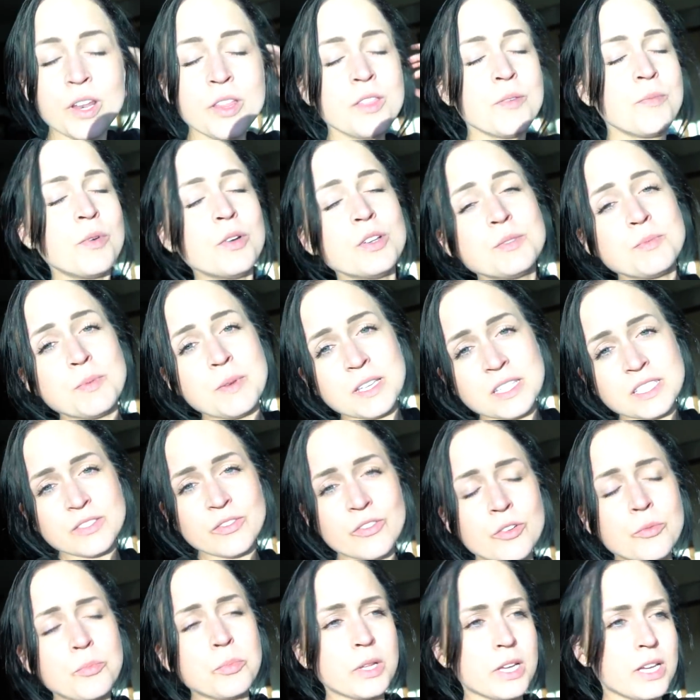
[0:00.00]
of the most
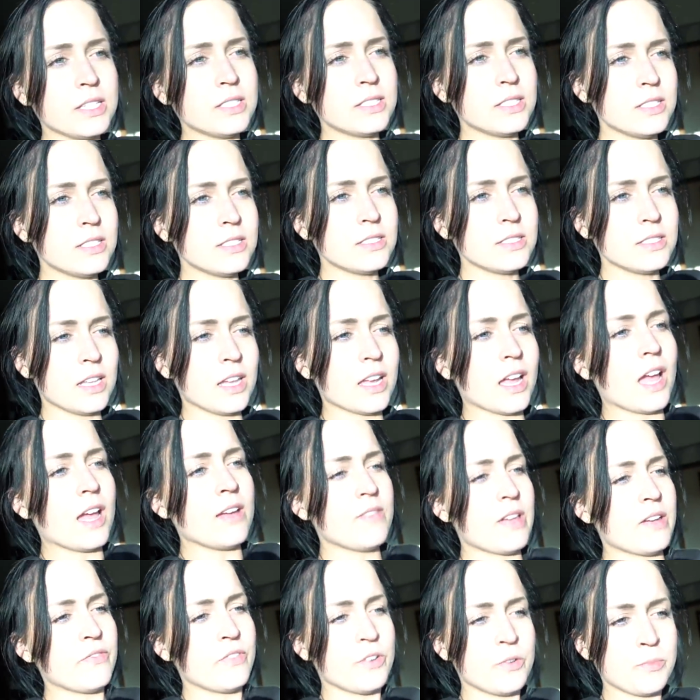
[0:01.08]
peaceful places like I've
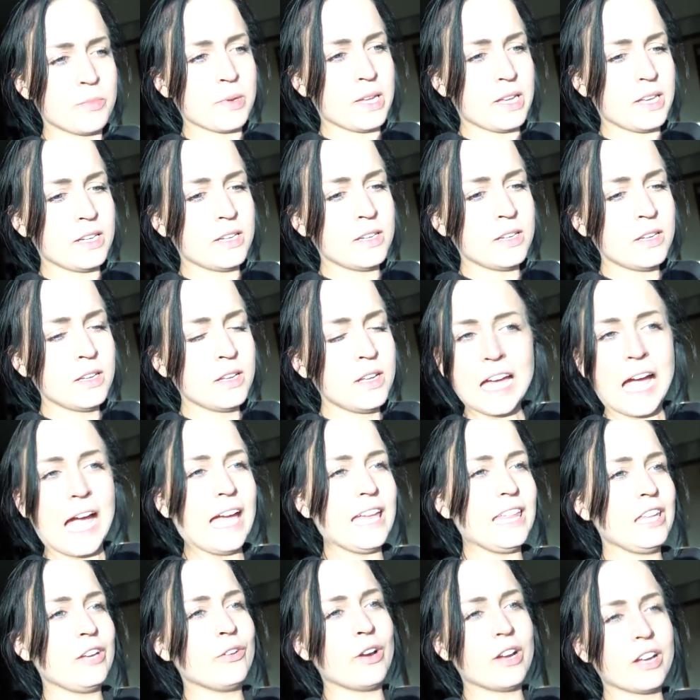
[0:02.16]
ever been.
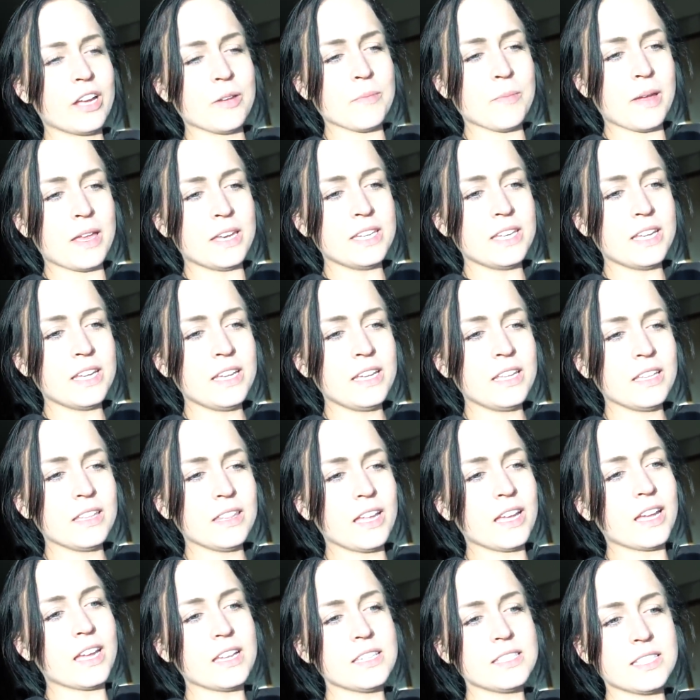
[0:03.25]
Highly recommend it.
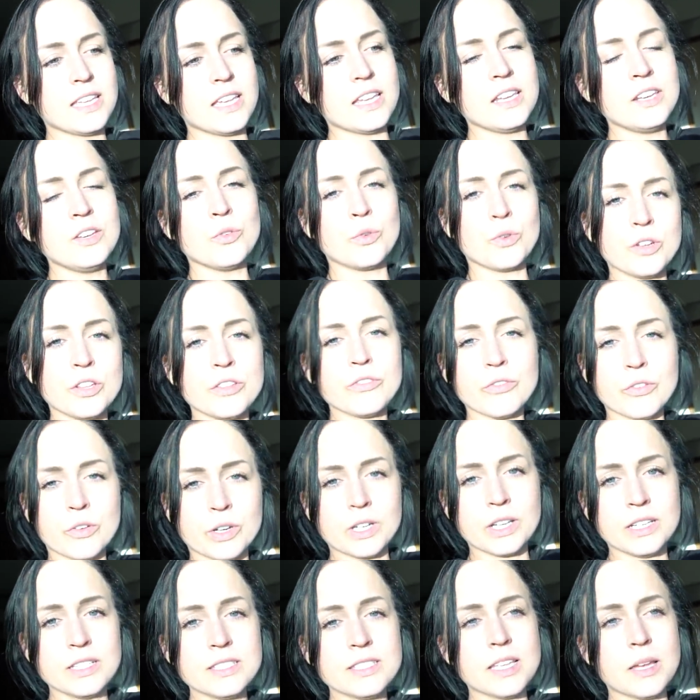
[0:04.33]
Like I said, North
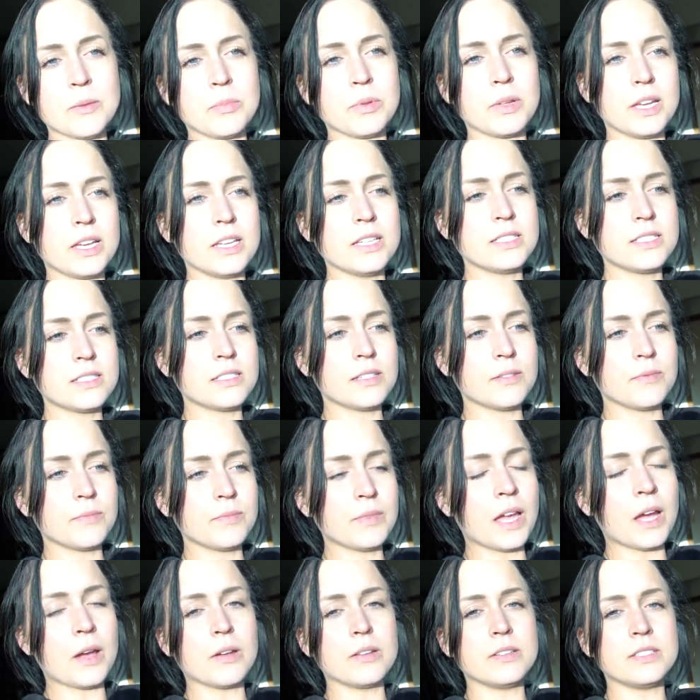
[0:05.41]
40 is that place
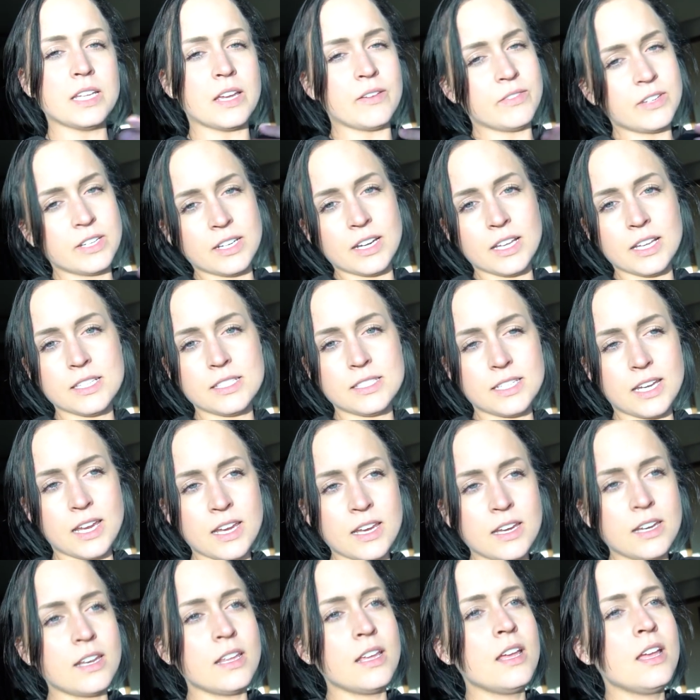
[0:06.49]
that Devin and I
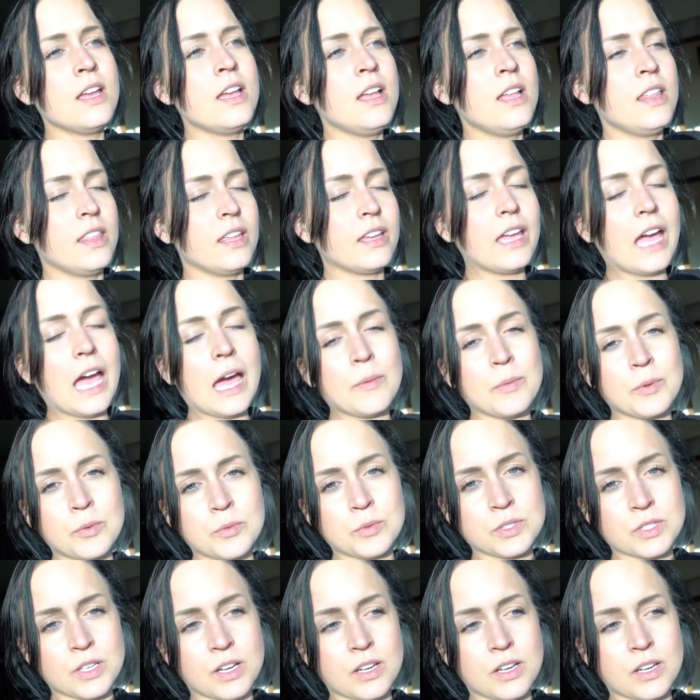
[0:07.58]
stayed. The cabin was